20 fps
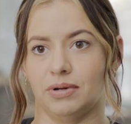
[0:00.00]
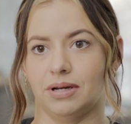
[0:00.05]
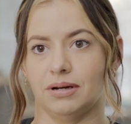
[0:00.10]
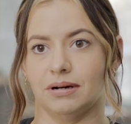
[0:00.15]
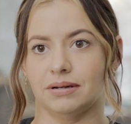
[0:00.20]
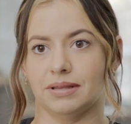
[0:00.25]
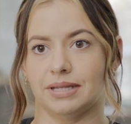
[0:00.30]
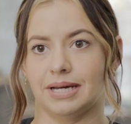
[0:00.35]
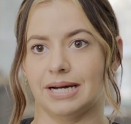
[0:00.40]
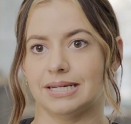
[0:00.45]
we
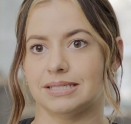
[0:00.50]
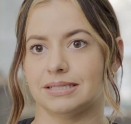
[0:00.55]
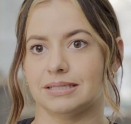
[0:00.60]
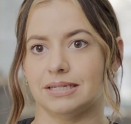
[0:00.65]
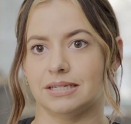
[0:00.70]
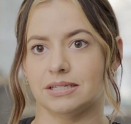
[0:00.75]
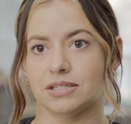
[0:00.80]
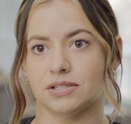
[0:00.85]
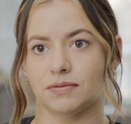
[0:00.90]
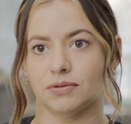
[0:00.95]
are the eyes and
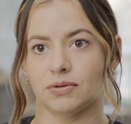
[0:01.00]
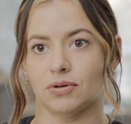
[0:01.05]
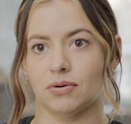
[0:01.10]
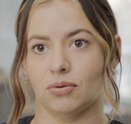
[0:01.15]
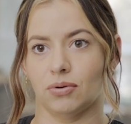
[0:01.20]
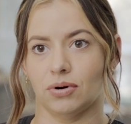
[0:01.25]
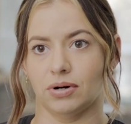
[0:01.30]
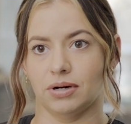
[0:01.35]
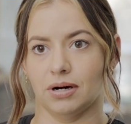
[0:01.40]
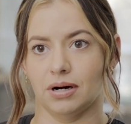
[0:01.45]
ears for the
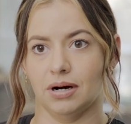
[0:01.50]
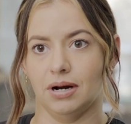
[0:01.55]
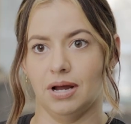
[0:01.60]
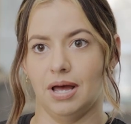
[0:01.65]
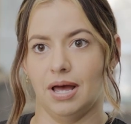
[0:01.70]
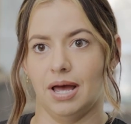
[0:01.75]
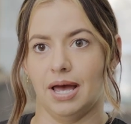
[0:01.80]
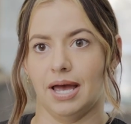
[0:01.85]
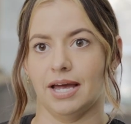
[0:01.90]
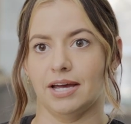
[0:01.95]
coroner,
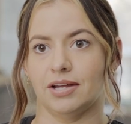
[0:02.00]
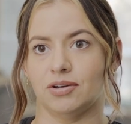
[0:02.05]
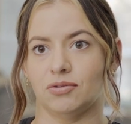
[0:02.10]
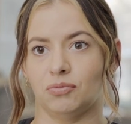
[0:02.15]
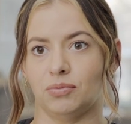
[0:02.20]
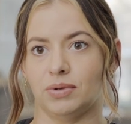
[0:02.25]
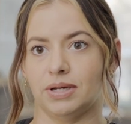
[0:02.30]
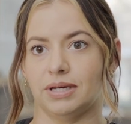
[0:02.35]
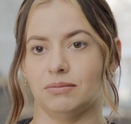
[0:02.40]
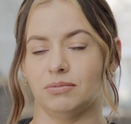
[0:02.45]

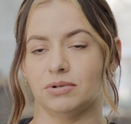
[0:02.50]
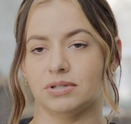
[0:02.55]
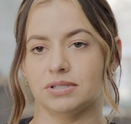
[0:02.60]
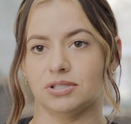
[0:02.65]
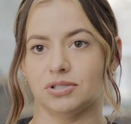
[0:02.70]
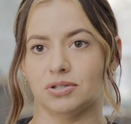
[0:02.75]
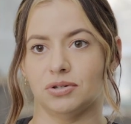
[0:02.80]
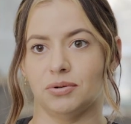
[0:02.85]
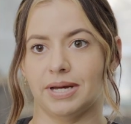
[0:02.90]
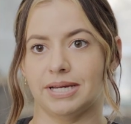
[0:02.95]
and we will
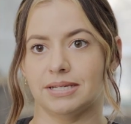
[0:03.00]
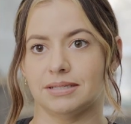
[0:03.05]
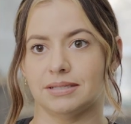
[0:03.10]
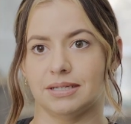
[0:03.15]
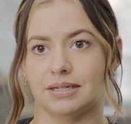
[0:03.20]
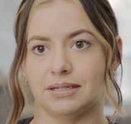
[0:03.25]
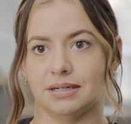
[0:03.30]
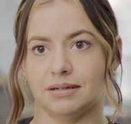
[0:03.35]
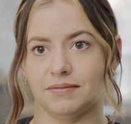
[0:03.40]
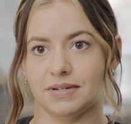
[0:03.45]
do a
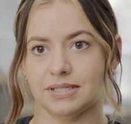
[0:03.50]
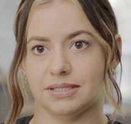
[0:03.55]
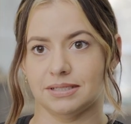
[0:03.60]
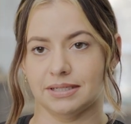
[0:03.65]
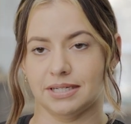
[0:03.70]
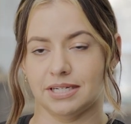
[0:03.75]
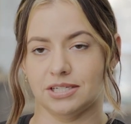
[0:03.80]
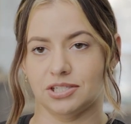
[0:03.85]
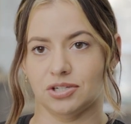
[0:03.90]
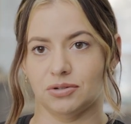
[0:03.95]
scene
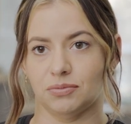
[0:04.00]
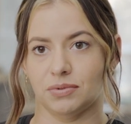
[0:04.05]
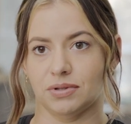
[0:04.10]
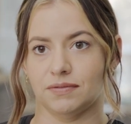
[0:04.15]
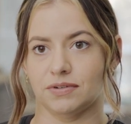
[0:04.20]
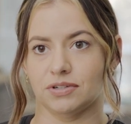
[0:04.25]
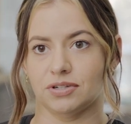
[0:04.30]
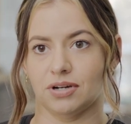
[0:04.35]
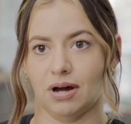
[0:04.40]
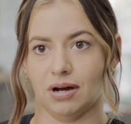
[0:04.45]
investigation with
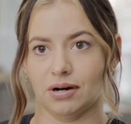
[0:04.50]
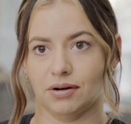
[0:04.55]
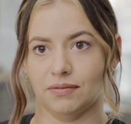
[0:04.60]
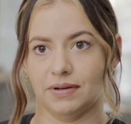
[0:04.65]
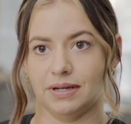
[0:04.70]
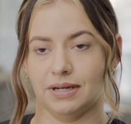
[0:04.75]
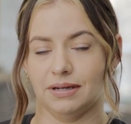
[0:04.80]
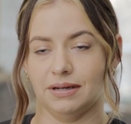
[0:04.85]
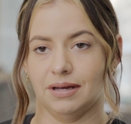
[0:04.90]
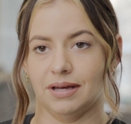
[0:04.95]

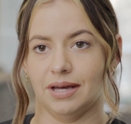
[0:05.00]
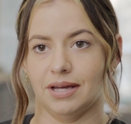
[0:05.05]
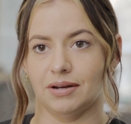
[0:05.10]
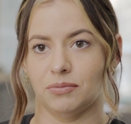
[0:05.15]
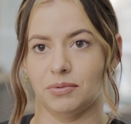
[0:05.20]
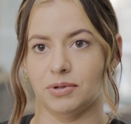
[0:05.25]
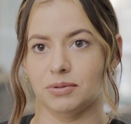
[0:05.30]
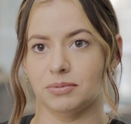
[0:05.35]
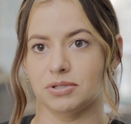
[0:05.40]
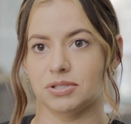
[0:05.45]
photography,
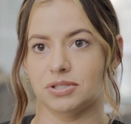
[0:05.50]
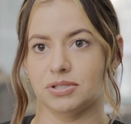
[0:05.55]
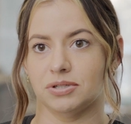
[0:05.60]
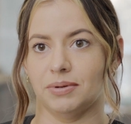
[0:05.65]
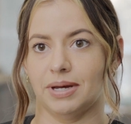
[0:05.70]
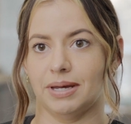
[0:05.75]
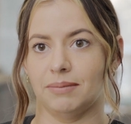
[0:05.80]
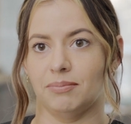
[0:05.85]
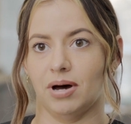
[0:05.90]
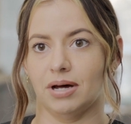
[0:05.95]
and we will
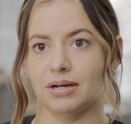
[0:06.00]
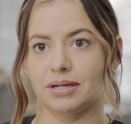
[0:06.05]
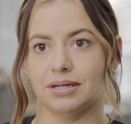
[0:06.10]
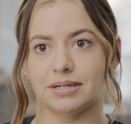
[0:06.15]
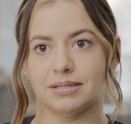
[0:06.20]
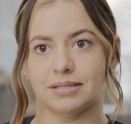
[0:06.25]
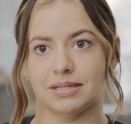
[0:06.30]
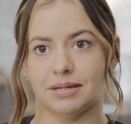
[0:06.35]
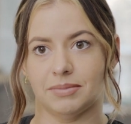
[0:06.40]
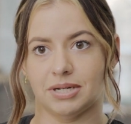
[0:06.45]
do a body
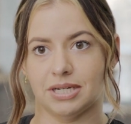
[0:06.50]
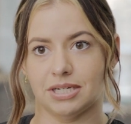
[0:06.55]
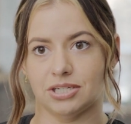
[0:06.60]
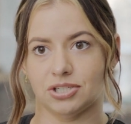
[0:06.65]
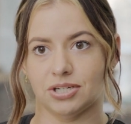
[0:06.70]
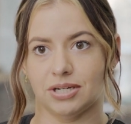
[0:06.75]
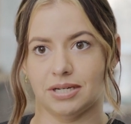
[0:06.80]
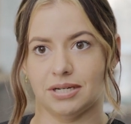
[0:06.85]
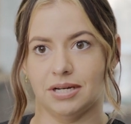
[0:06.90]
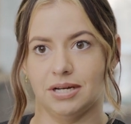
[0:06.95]

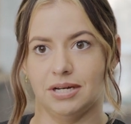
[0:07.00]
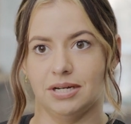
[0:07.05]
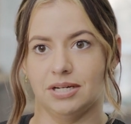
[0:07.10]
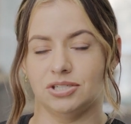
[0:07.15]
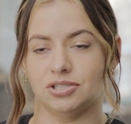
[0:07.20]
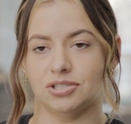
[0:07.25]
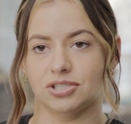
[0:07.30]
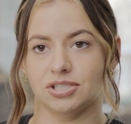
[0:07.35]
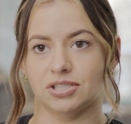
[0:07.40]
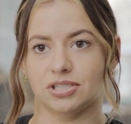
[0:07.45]
examination
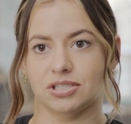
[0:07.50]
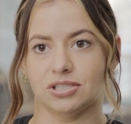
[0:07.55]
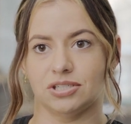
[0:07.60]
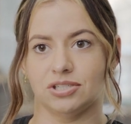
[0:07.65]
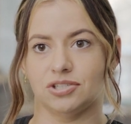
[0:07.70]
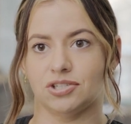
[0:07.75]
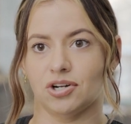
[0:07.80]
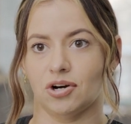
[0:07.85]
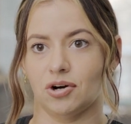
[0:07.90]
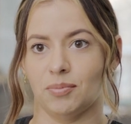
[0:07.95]
just to
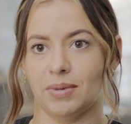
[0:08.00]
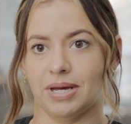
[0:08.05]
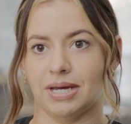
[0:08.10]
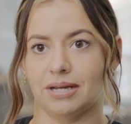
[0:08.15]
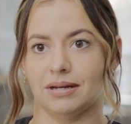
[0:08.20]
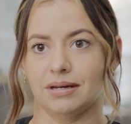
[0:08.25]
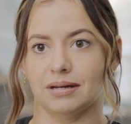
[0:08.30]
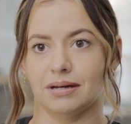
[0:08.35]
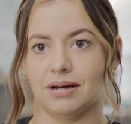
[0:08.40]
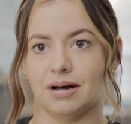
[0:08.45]

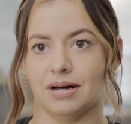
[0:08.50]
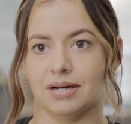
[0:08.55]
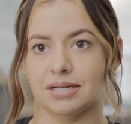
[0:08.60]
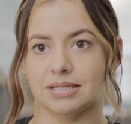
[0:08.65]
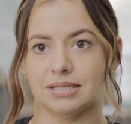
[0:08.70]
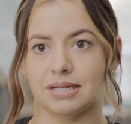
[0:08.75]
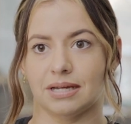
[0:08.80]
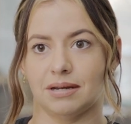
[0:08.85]
determine cause